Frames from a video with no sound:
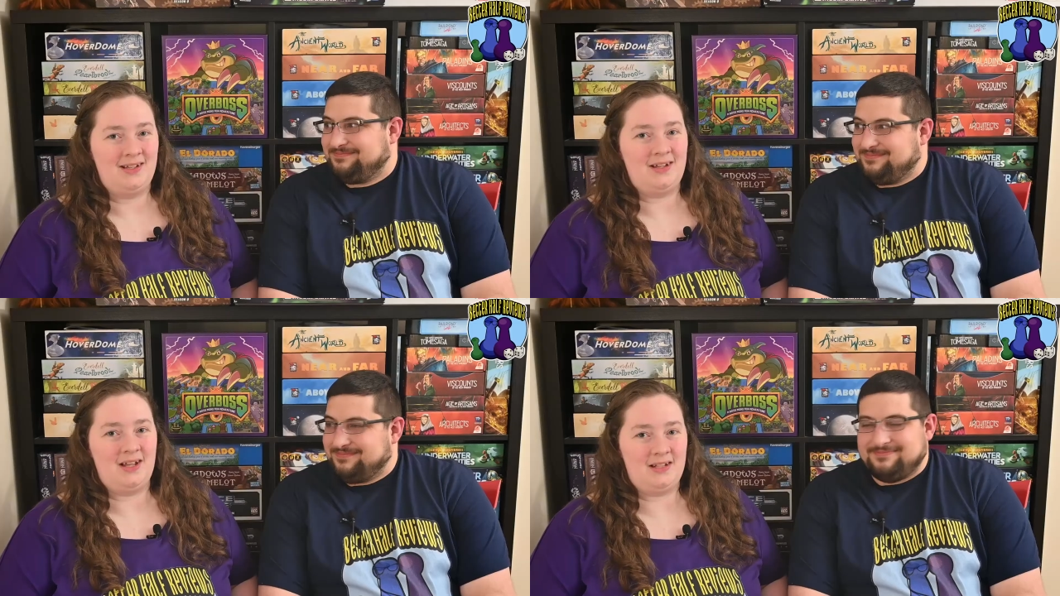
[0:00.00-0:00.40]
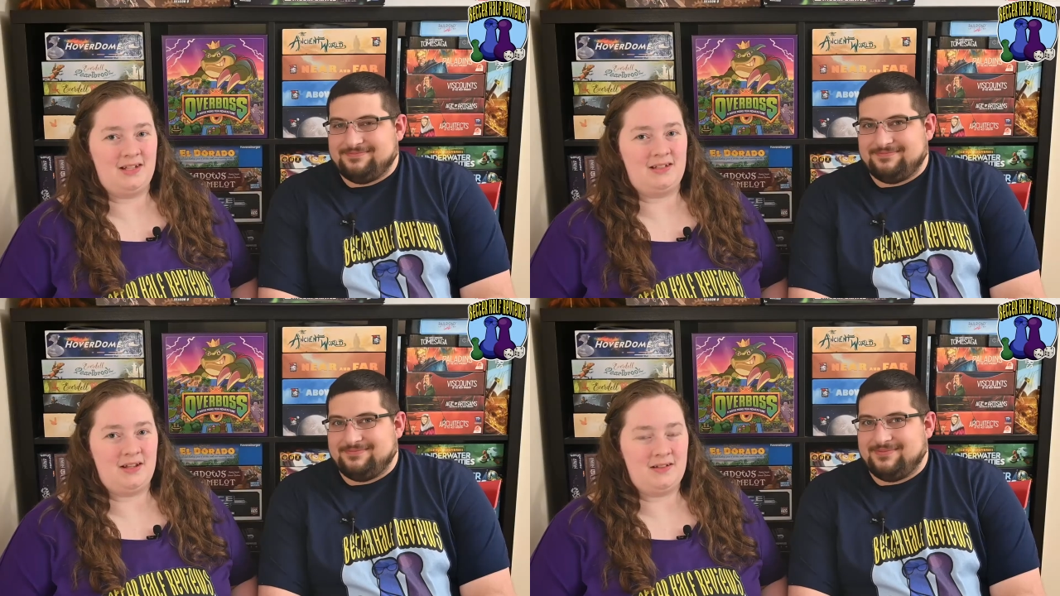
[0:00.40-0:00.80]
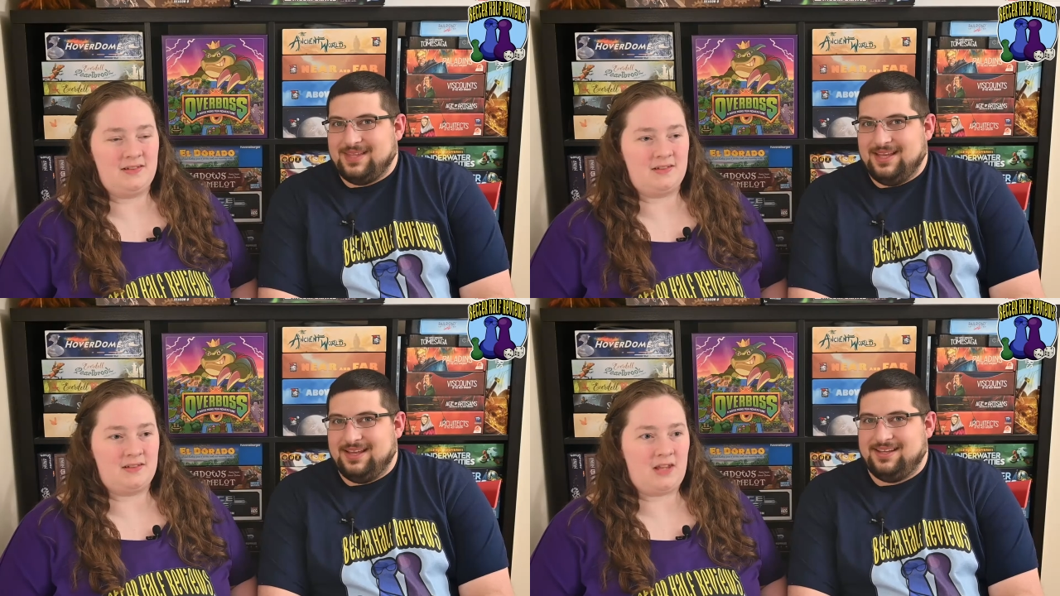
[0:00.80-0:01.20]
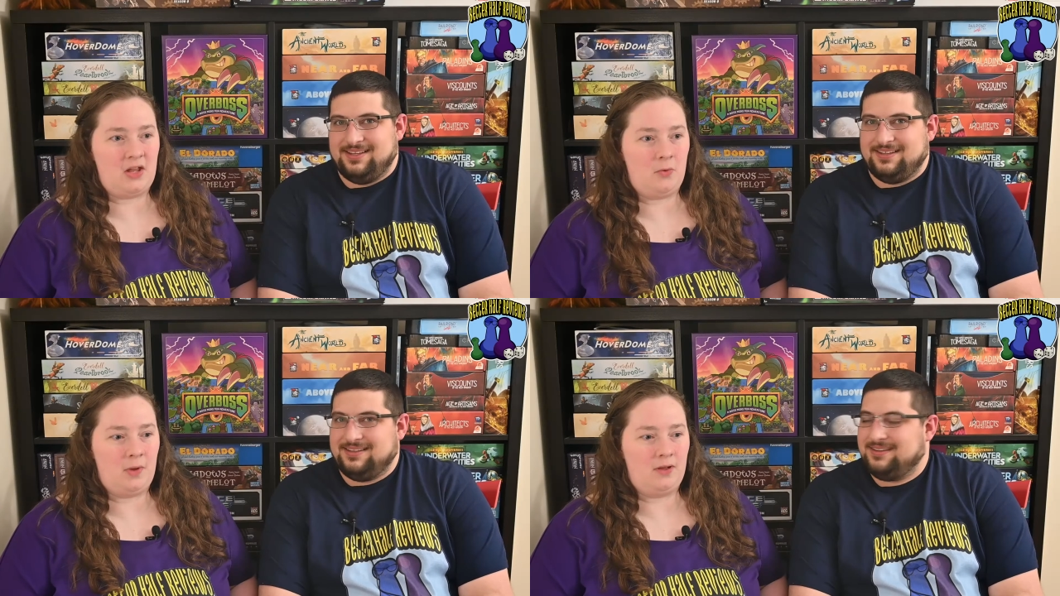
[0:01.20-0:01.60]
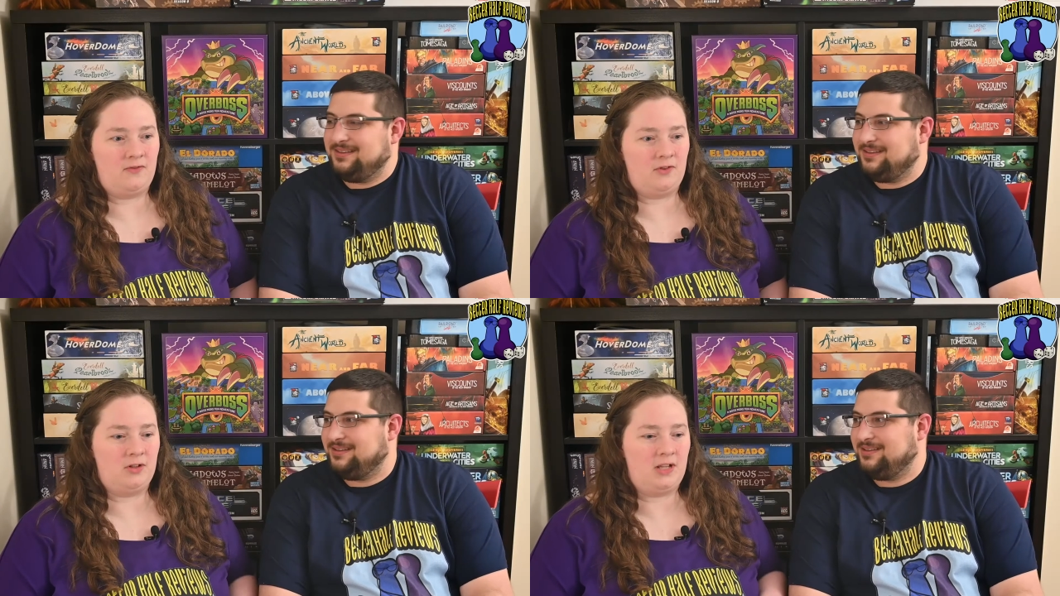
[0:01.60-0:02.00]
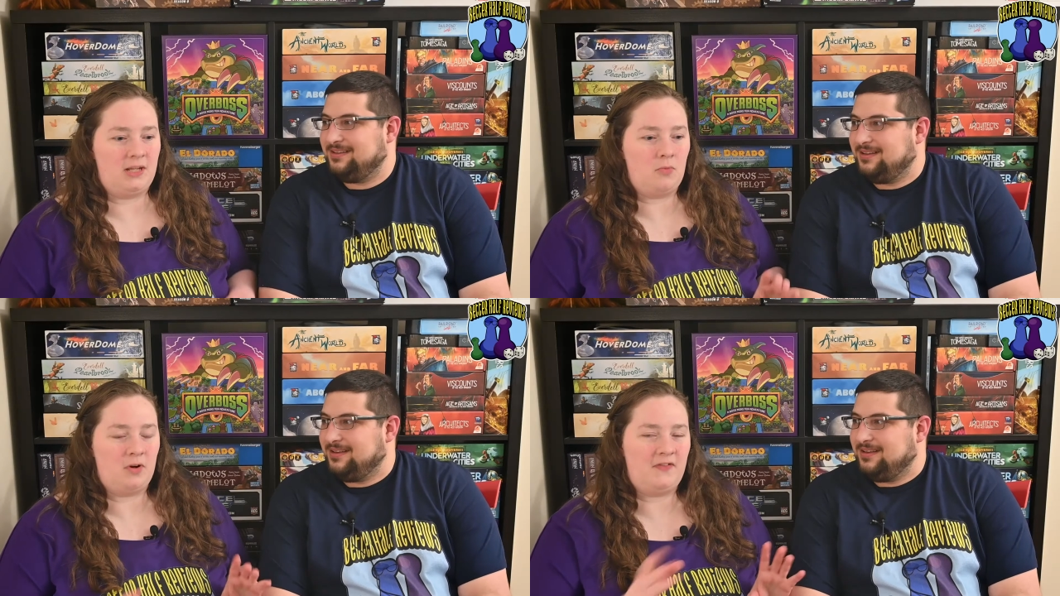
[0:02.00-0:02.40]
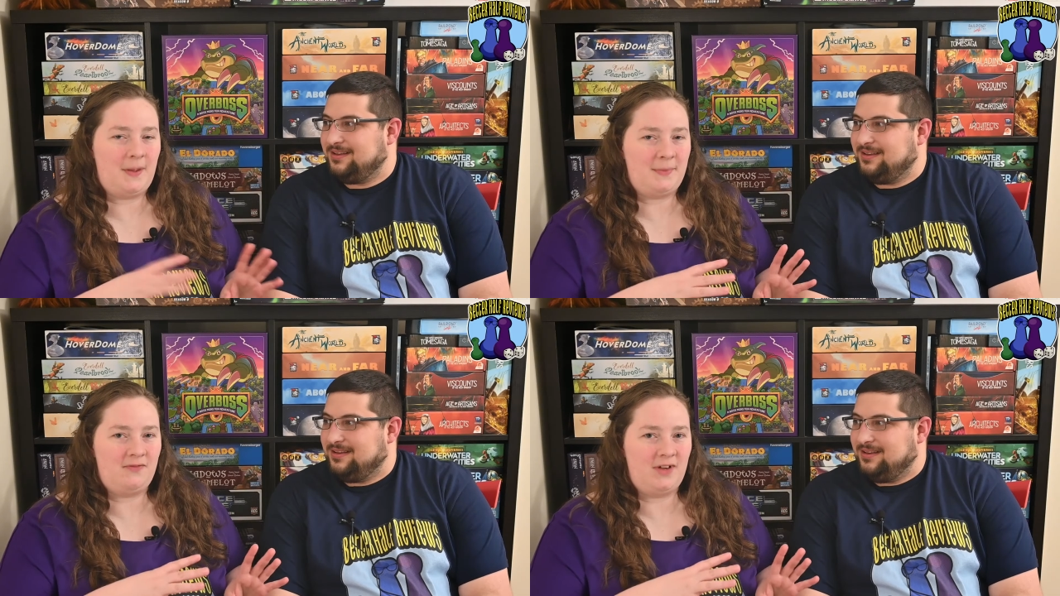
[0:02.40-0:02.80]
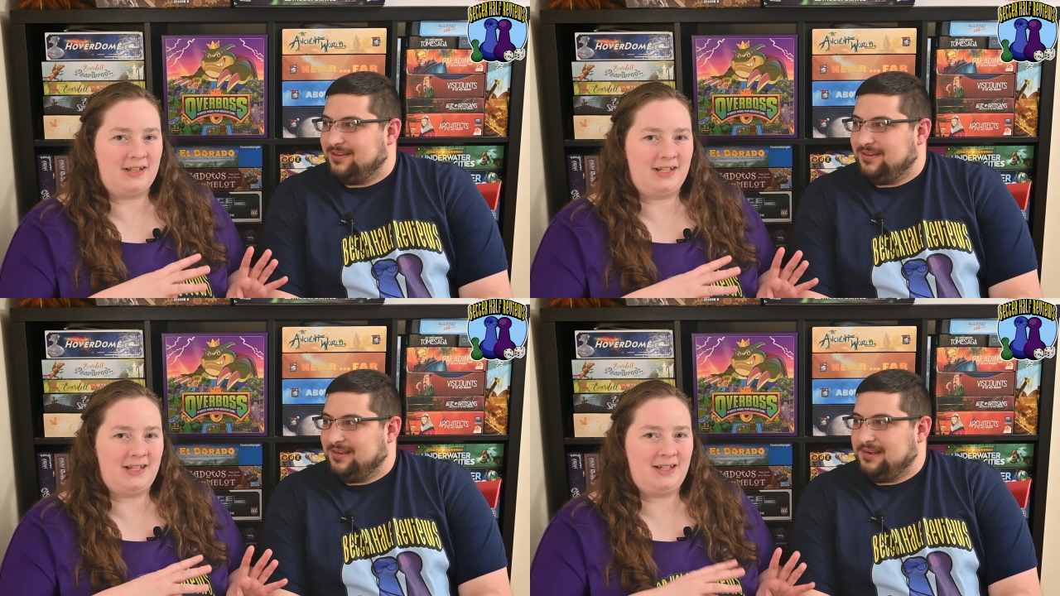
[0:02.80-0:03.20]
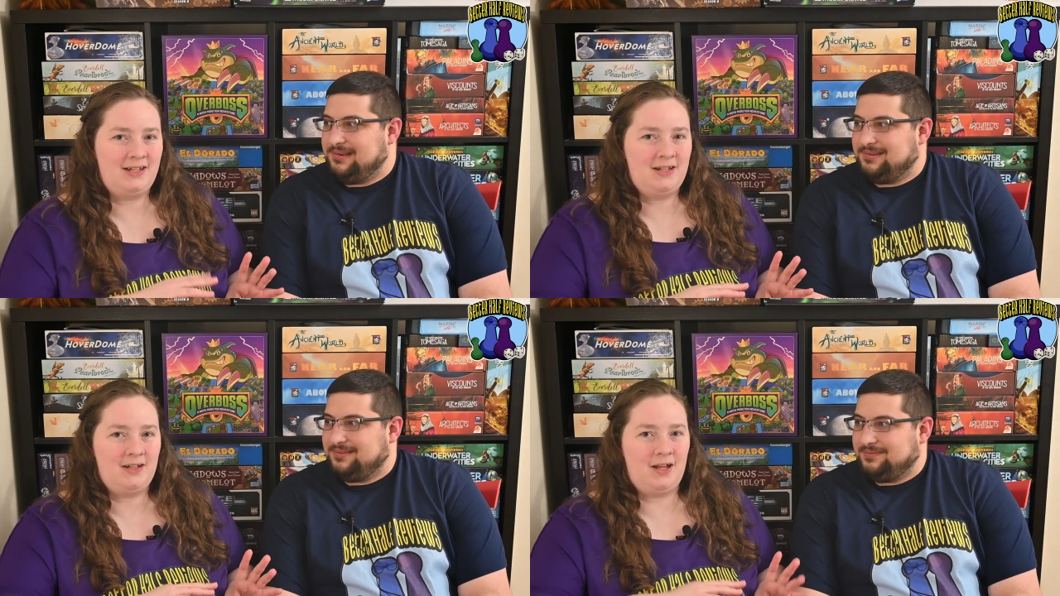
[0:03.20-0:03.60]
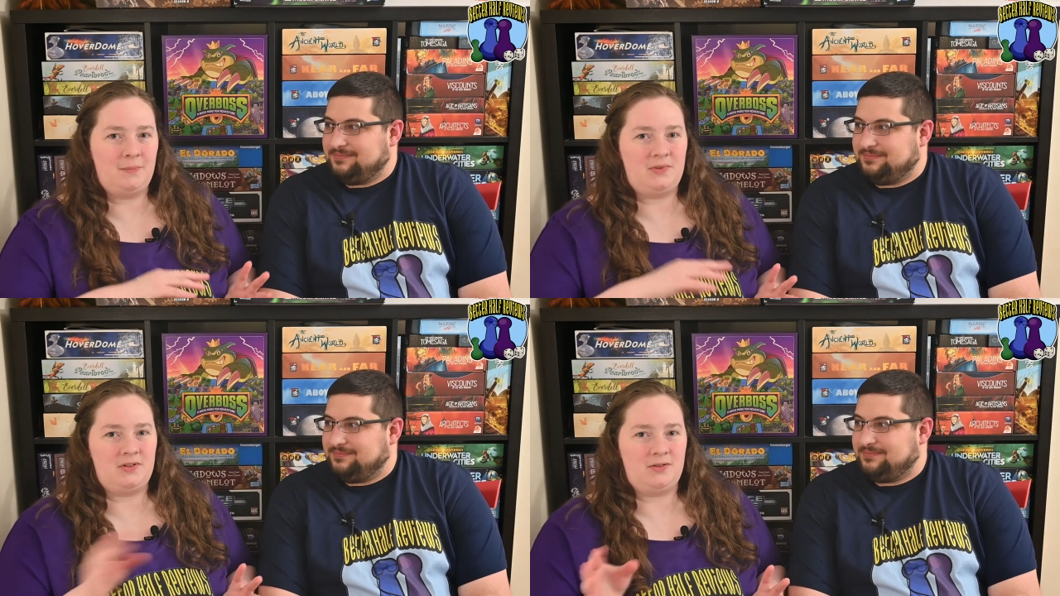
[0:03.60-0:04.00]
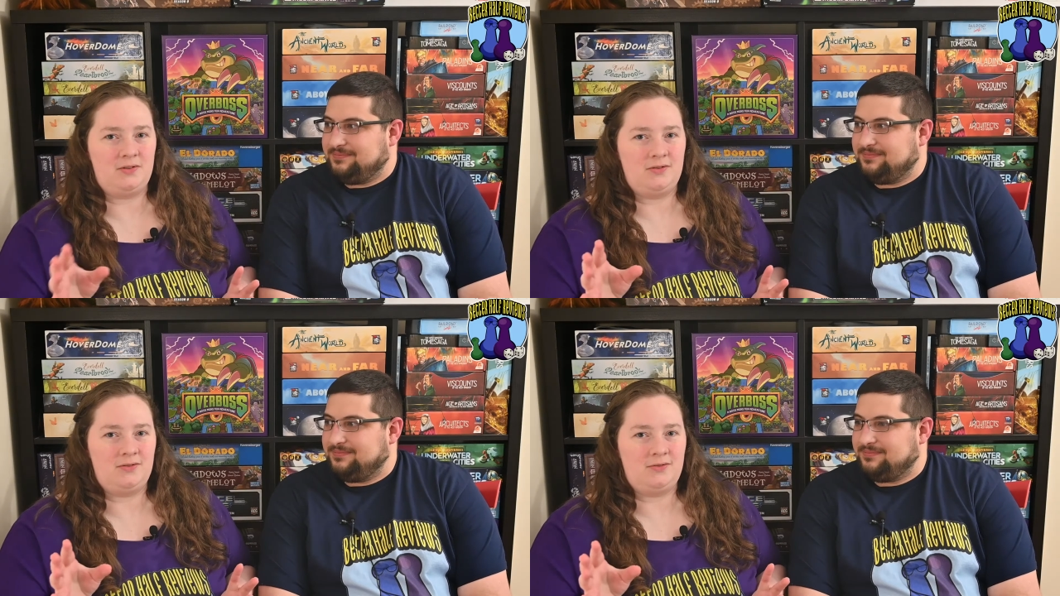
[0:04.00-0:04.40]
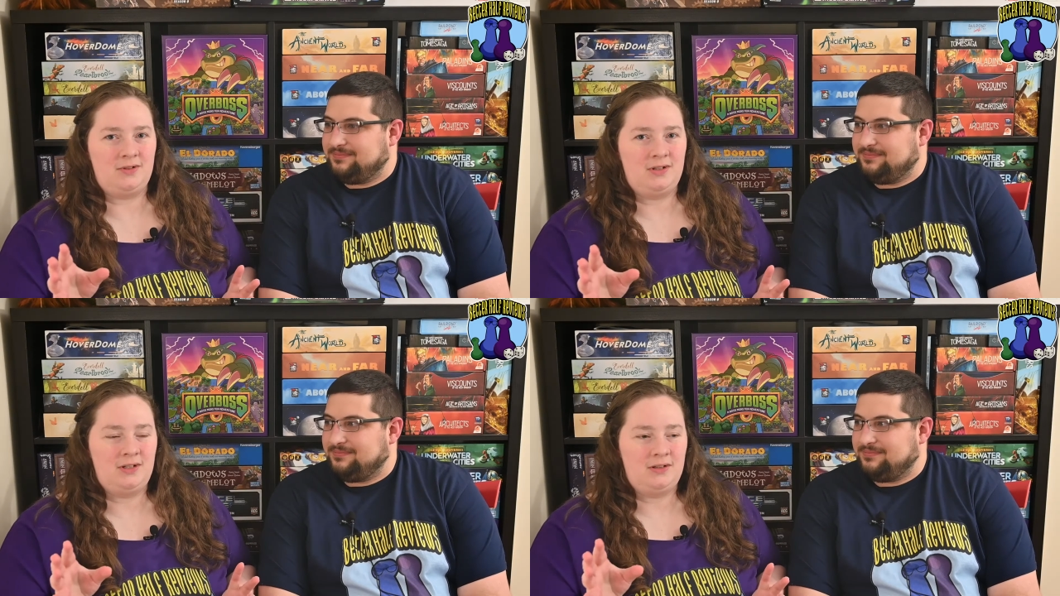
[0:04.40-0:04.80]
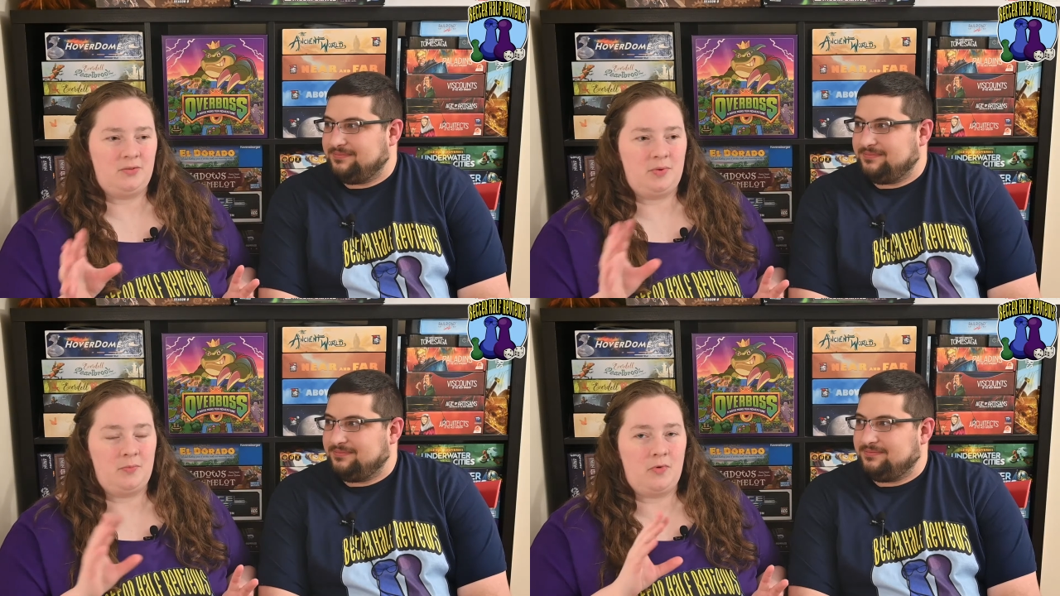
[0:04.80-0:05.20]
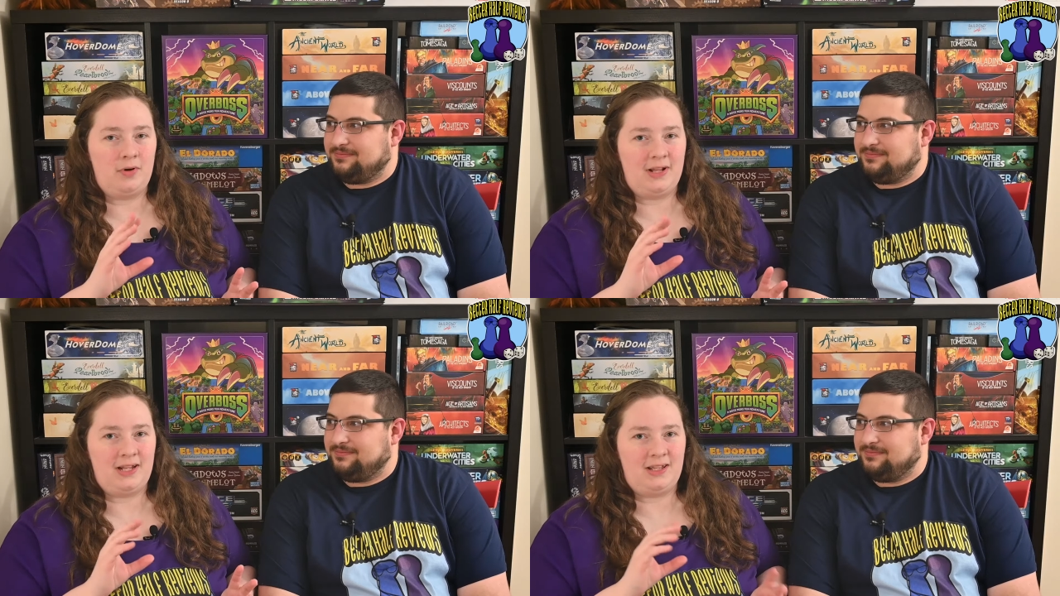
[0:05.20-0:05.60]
Speaker 1: It does scale well for like more family-friendly, up to a little bit more like